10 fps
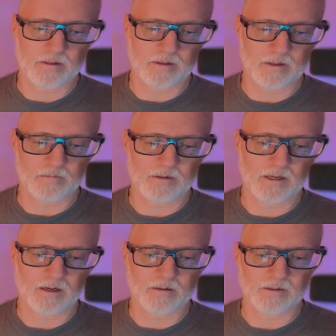step
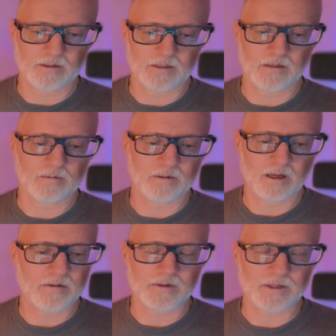down. Now, a
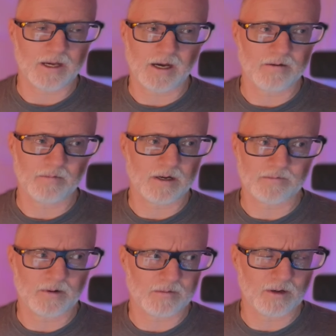lot of these I, I
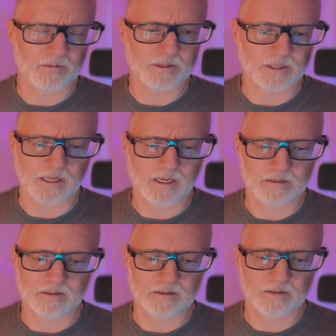modify them all because I can't.